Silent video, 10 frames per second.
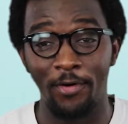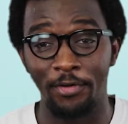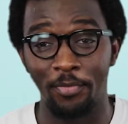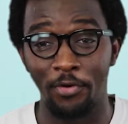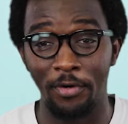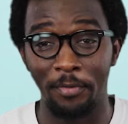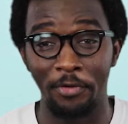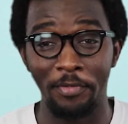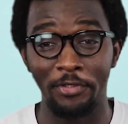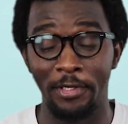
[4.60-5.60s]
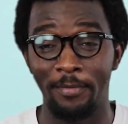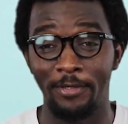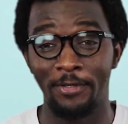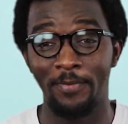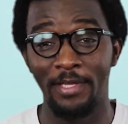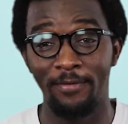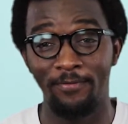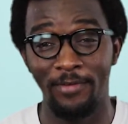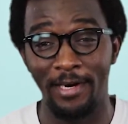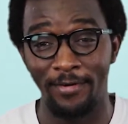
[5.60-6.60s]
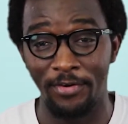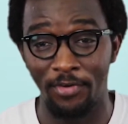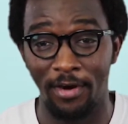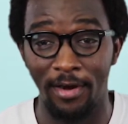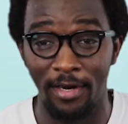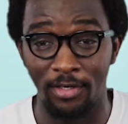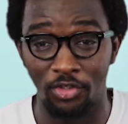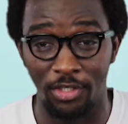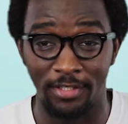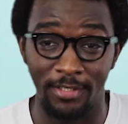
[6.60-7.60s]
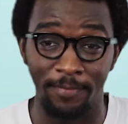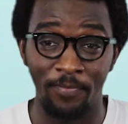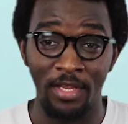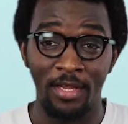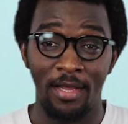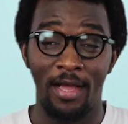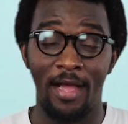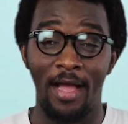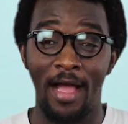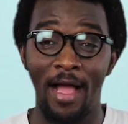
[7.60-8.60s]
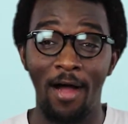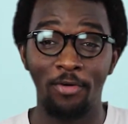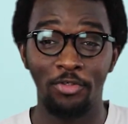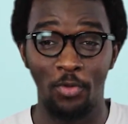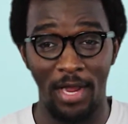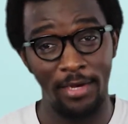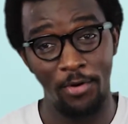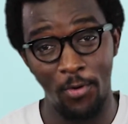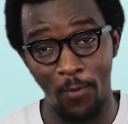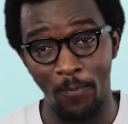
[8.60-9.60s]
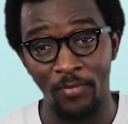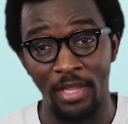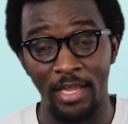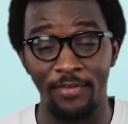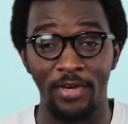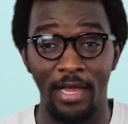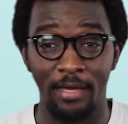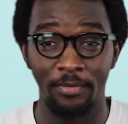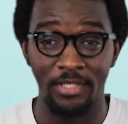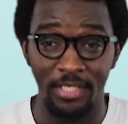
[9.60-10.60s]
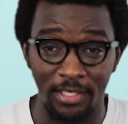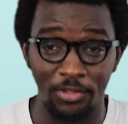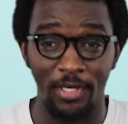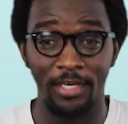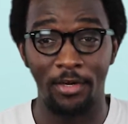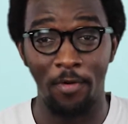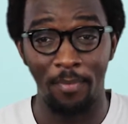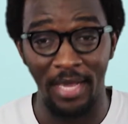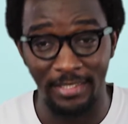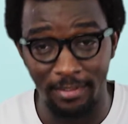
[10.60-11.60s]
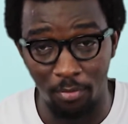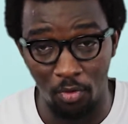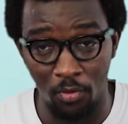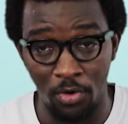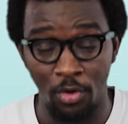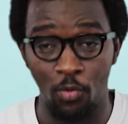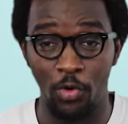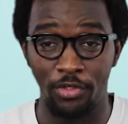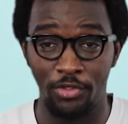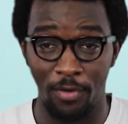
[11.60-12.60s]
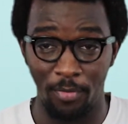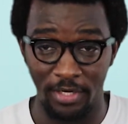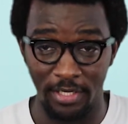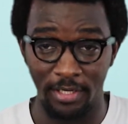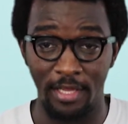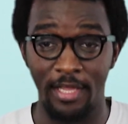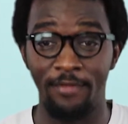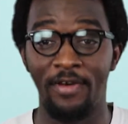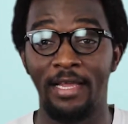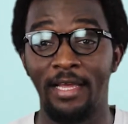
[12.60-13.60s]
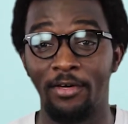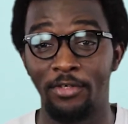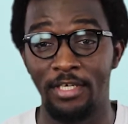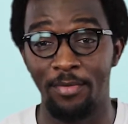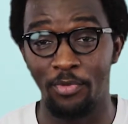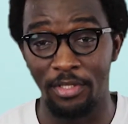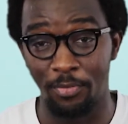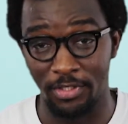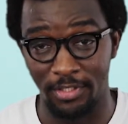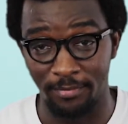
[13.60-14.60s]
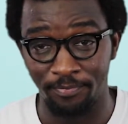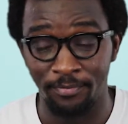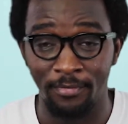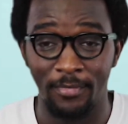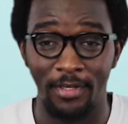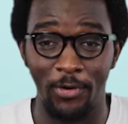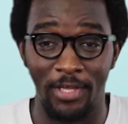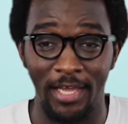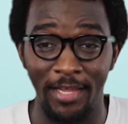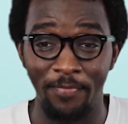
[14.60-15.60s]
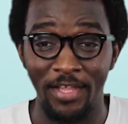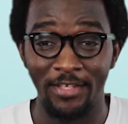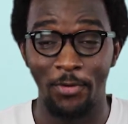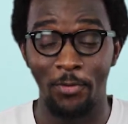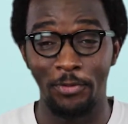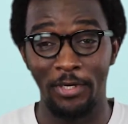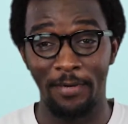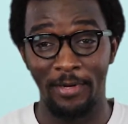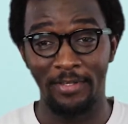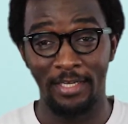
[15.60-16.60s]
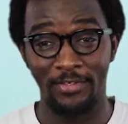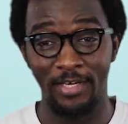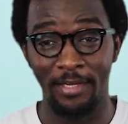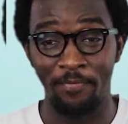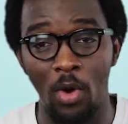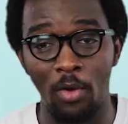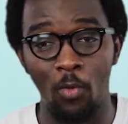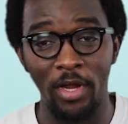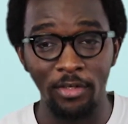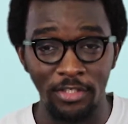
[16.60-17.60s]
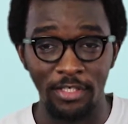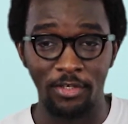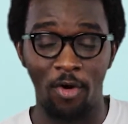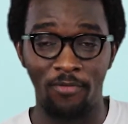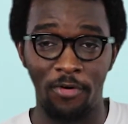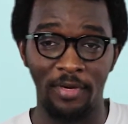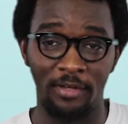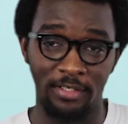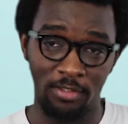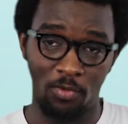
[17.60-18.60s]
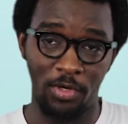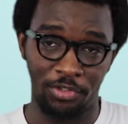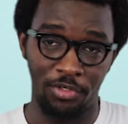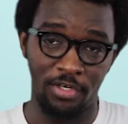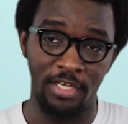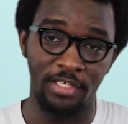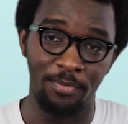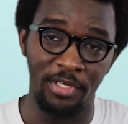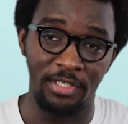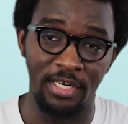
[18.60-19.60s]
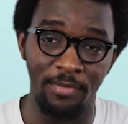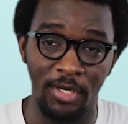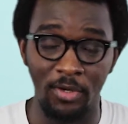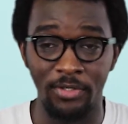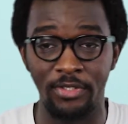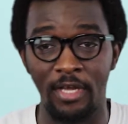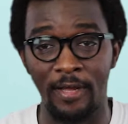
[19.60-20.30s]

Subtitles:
on the program, we're going to be talking about something very interesting. How do I know if I am sexually compatible with somebody if I cannot sleep with the person? Okay, so we'll talk about that today. Where does this come from now? This question is basically because